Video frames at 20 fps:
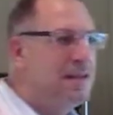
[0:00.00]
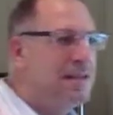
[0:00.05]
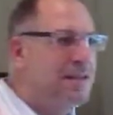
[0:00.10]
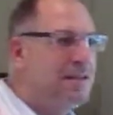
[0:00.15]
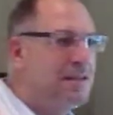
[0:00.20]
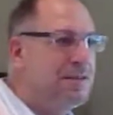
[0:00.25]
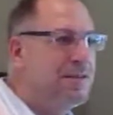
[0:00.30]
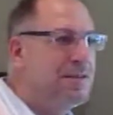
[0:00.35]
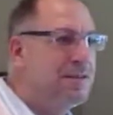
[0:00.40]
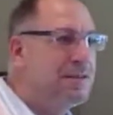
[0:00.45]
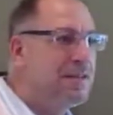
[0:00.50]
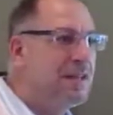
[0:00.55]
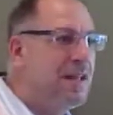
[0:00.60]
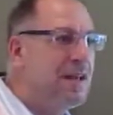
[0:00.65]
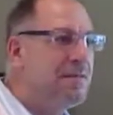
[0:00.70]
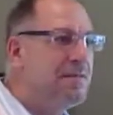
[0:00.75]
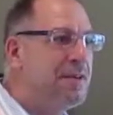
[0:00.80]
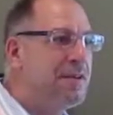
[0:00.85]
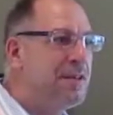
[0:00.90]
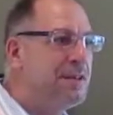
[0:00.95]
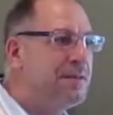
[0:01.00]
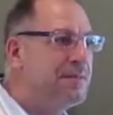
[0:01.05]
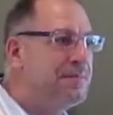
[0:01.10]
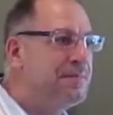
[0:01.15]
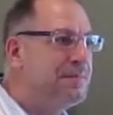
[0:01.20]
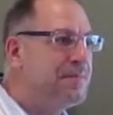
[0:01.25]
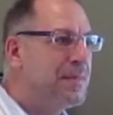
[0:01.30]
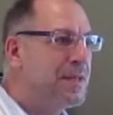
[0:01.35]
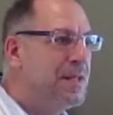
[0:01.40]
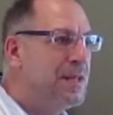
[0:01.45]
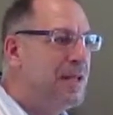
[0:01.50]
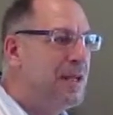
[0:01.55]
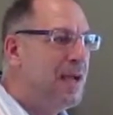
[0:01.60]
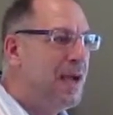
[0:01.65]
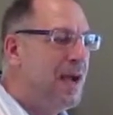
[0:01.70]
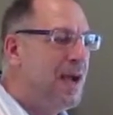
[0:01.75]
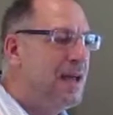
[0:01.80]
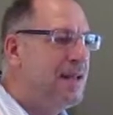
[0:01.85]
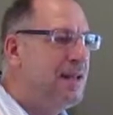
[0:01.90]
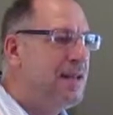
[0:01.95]
You know, you have to love Him.
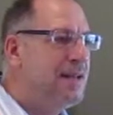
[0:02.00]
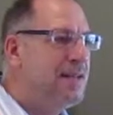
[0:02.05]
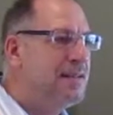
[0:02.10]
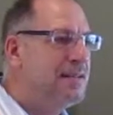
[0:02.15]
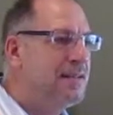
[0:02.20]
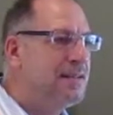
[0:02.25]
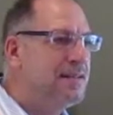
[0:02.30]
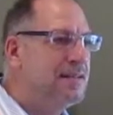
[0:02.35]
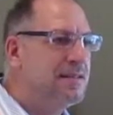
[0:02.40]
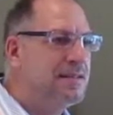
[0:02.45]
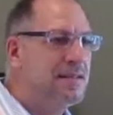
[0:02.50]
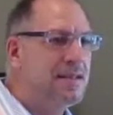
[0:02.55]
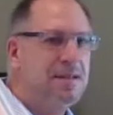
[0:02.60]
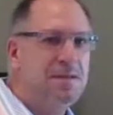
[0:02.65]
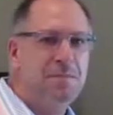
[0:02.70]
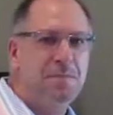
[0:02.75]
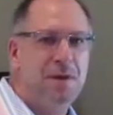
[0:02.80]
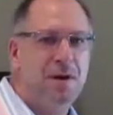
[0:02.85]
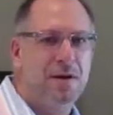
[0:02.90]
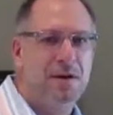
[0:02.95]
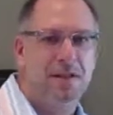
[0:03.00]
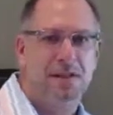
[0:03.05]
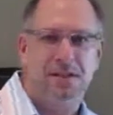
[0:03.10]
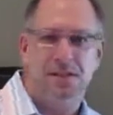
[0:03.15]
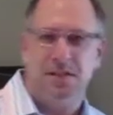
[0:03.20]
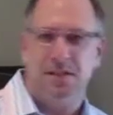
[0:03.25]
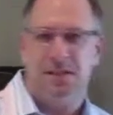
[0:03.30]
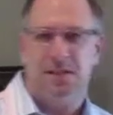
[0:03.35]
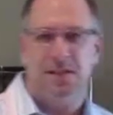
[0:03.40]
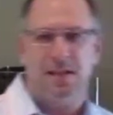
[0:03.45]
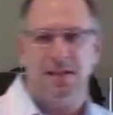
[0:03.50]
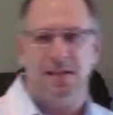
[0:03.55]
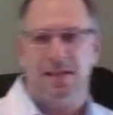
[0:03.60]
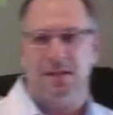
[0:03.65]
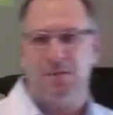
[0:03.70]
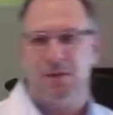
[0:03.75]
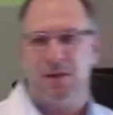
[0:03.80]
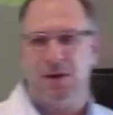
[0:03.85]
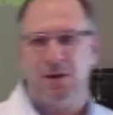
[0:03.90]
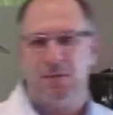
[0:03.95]
And then he says this other part that Jesus said
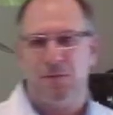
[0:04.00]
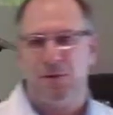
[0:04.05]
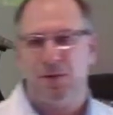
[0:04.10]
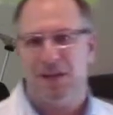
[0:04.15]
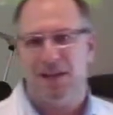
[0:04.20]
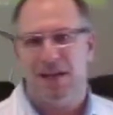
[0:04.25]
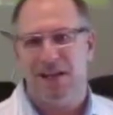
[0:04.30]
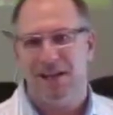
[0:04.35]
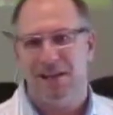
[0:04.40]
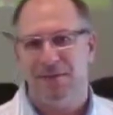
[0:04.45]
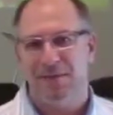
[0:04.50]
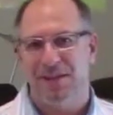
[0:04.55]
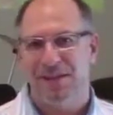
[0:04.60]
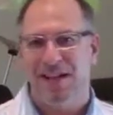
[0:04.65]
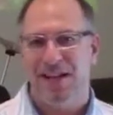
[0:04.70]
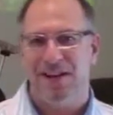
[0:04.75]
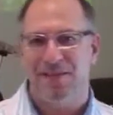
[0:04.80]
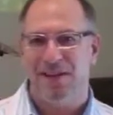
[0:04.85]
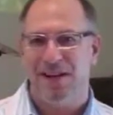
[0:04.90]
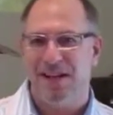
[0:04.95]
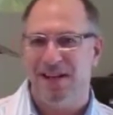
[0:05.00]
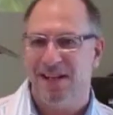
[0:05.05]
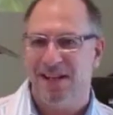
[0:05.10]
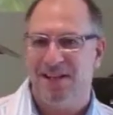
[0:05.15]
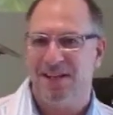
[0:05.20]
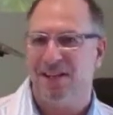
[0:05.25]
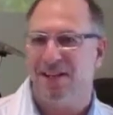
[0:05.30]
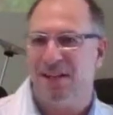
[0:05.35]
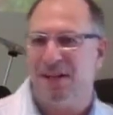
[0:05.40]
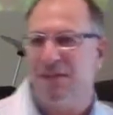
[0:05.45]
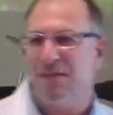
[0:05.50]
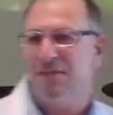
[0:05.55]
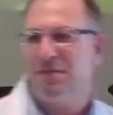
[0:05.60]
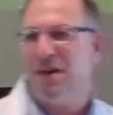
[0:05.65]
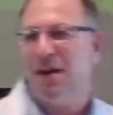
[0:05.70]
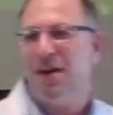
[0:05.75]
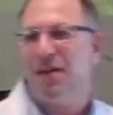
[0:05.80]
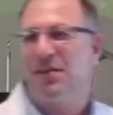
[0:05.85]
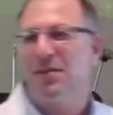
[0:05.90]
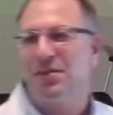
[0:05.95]
that we all work on every day, right, is to
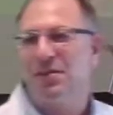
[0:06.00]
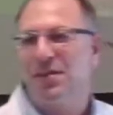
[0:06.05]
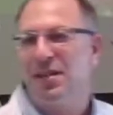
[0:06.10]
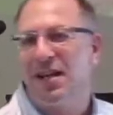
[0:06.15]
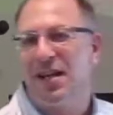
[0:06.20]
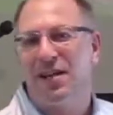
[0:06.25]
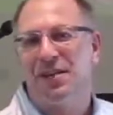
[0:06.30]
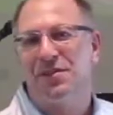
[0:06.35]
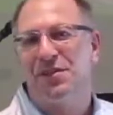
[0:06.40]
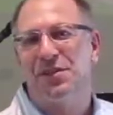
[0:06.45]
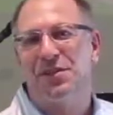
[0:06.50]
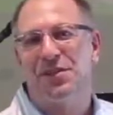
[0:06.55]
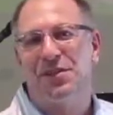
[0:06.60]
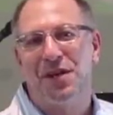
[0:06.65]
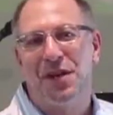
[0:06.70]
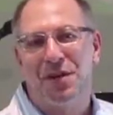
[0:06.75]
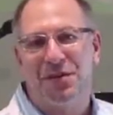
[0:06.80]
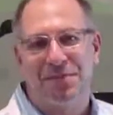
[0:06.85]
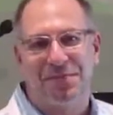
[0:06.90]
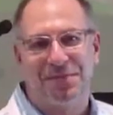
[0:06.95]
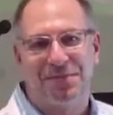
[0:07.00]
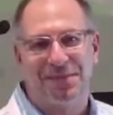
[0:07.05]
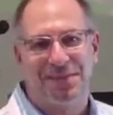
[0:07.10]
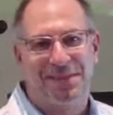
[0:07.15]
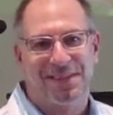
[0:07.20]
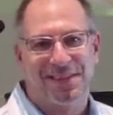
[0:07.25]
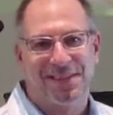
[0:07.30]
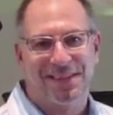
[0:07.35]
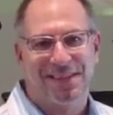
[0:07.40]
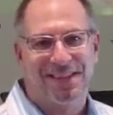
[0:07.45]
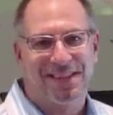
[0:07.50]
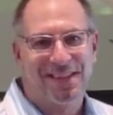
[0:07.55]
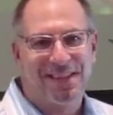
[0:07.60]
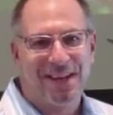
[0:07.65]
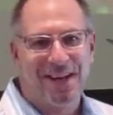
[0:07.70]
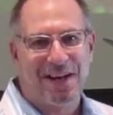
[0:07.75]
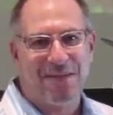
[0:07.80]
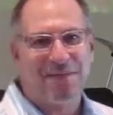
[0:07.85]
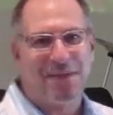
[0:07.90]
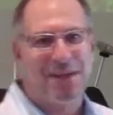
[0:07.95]
love others as yourself.
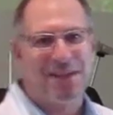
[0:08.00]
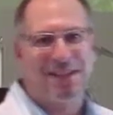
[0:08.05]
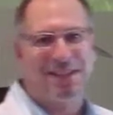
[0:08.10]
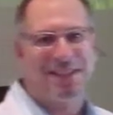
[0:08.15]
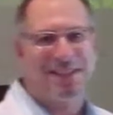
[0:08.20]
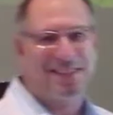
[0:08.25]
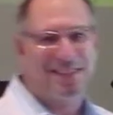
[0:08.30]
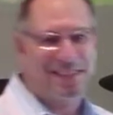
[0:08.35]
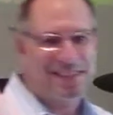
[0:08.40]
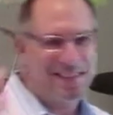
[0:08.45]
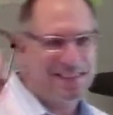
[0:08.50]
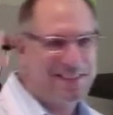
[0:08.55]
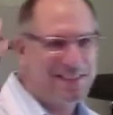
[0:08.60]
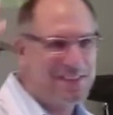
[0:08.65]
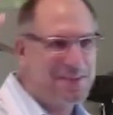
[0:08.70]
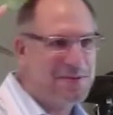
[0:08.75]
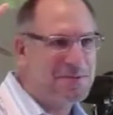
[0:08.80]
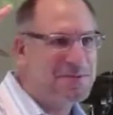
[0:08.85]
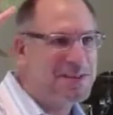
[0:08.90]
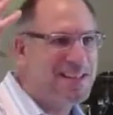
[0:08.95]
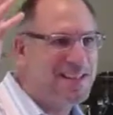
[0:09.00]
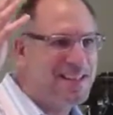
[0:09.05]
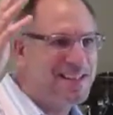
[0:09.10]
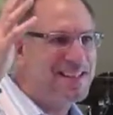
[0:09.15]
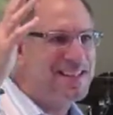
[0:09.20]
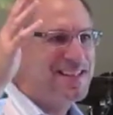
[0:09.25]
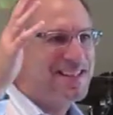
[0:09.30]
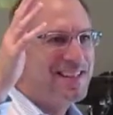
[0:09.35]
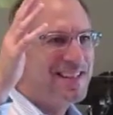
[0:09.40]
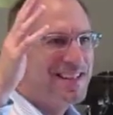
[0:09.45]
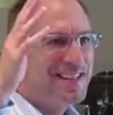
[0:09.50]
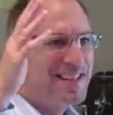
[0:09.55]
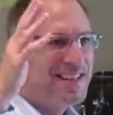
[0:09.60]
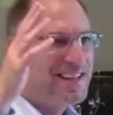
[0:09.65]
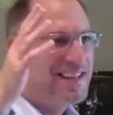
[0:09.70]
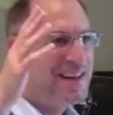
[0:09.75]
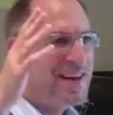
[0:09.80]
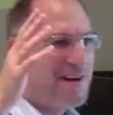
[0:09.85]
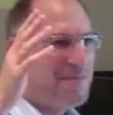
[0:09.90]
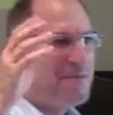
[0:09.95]
I mean, you know what I'm saying?
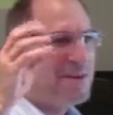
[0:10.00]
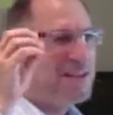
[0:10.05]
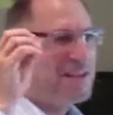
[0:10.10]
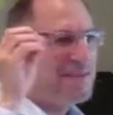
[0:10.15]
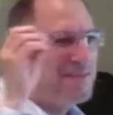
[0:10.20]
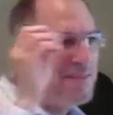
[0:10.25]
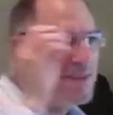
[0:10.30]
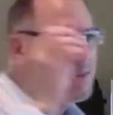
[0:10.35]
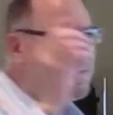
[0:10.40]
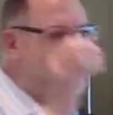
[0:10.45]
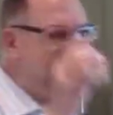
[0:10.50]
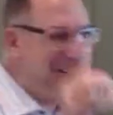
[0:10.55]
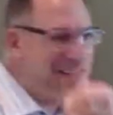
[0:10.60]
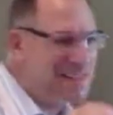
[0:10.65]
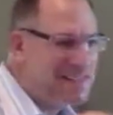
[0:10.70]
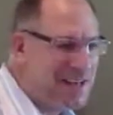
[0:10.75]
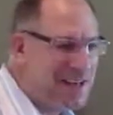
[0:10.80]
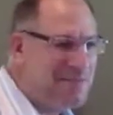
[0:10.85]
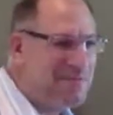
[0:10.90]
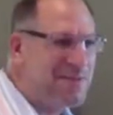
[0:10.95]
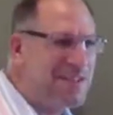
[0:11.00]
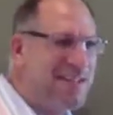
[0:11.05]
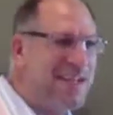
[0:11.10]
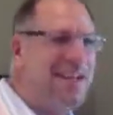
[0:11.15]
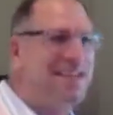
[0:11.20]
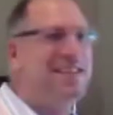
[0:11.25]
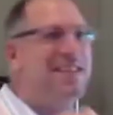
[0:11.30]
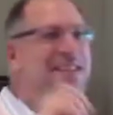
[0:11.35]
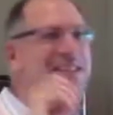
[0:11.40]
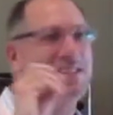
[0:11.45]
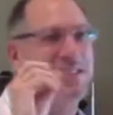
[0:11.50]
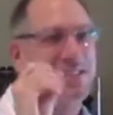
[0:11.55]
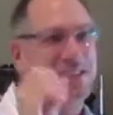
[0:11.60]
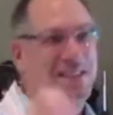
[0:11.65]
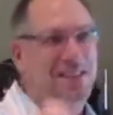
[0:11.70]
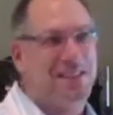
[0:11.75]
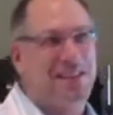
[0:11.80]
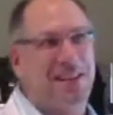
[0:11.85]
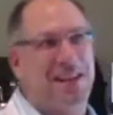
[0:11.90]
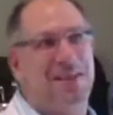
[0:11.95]
I'm going to commit myself again this
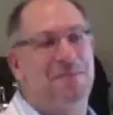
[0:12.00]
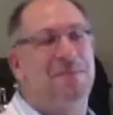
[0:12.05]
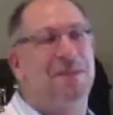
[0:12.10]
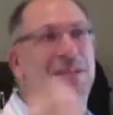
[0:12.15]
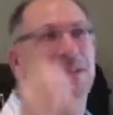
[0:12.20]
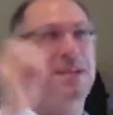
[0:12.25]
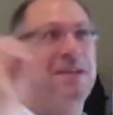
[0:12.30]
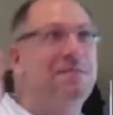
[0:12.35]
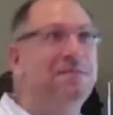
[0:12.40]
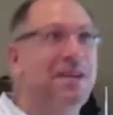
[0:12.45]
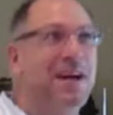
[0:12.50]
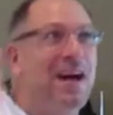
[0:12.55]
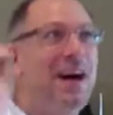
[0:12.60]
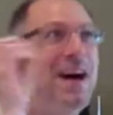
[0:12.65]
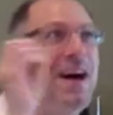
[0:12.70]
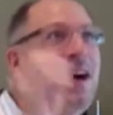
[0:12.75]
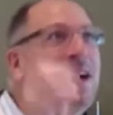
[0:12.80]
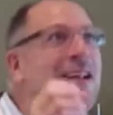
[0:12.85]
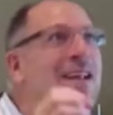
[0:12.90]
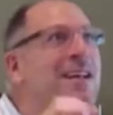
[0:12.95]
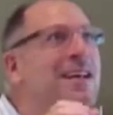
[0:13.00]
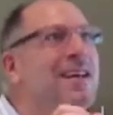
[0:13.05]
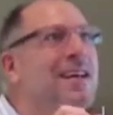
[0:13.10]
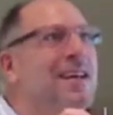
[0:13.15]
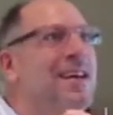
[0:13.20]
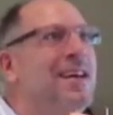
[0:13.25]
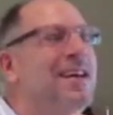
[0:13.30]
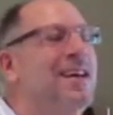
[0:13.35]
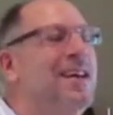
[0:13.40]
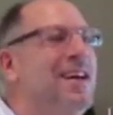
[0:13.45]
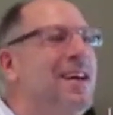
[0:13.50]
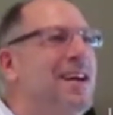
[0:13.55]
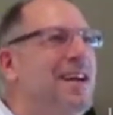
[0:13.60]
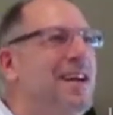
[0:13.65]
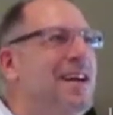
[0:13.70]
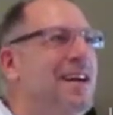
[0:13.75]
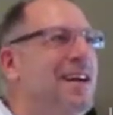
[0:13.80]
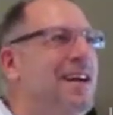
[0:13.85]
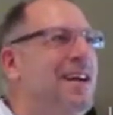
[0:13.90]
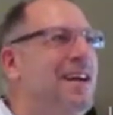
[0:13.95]
year that I'm going to love God
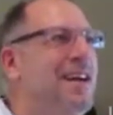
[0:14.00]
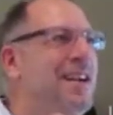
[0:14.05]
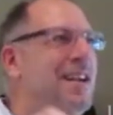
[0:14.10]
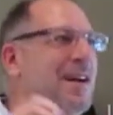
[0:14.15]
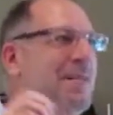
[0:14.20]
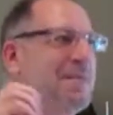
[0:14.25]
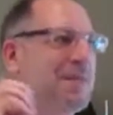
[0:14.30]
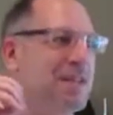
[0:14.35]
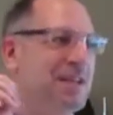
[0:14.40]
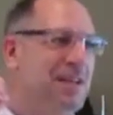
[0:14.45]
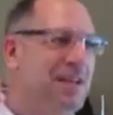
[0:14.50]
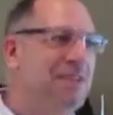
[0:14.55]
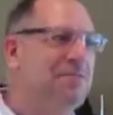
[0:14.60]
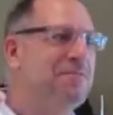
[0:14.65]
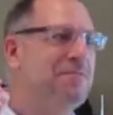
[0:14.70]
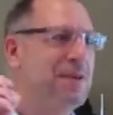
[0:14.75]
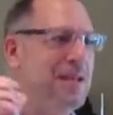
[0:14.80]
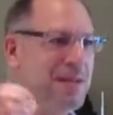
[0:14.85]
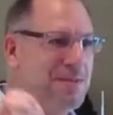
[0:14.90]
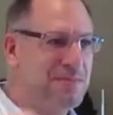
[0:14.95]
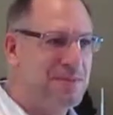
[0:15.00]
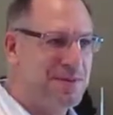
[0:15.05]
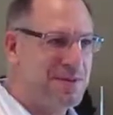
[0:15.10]
and I'm going to love people.